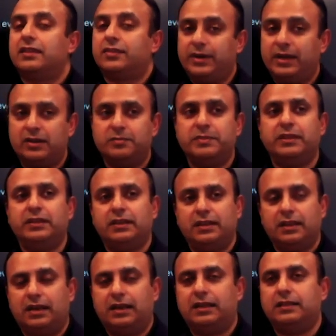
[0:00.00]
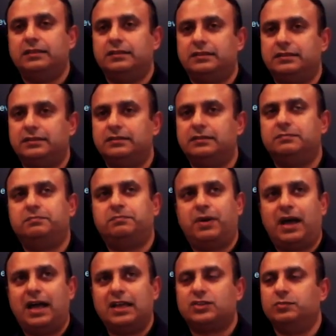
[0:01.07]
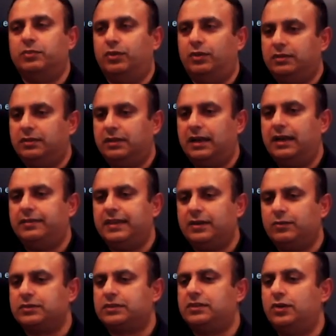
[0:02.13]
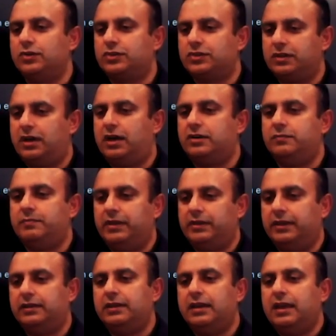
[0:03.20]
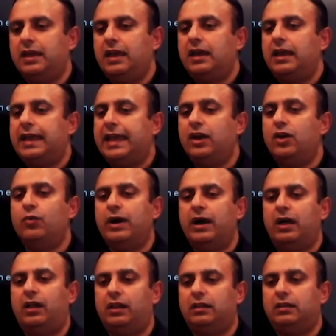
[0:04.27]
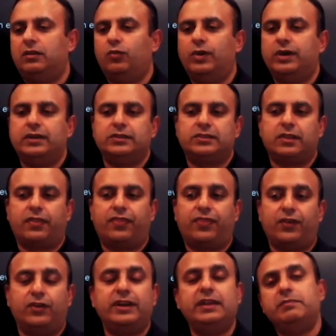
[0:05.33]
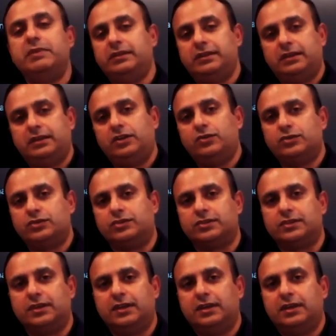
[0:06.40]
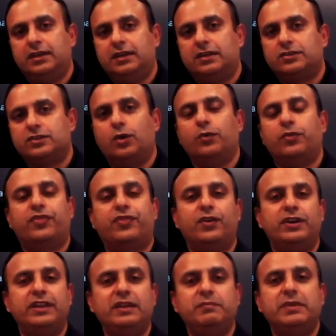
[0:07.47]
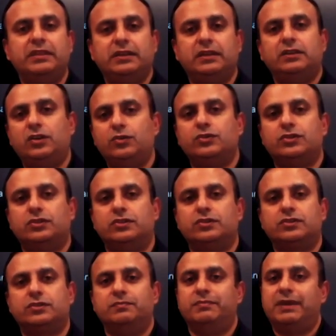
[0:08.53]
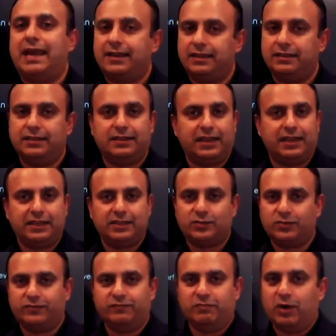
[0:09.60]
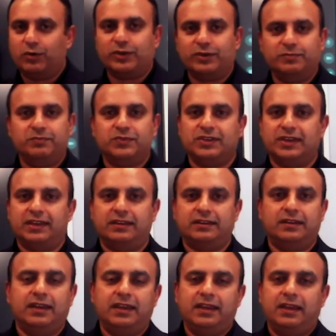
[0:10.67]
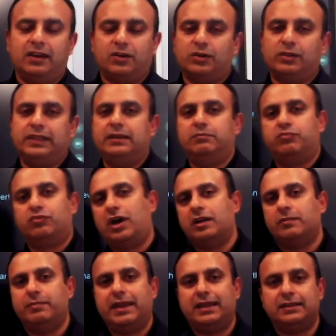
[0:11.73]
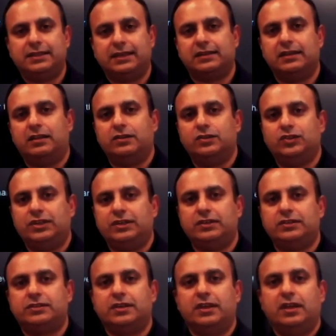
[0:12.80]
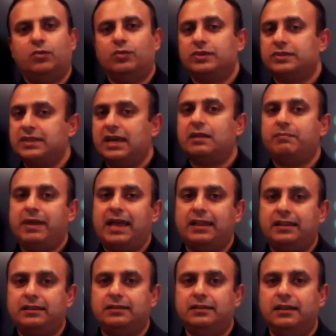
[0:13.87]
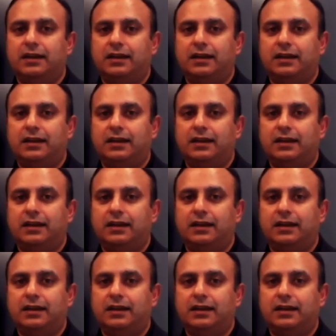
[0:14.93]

300 million? Possible. I think it was closer to 100 million. AOL was 30 million users. So 30 million users back in the days with modems and early broadband technologies was not a bad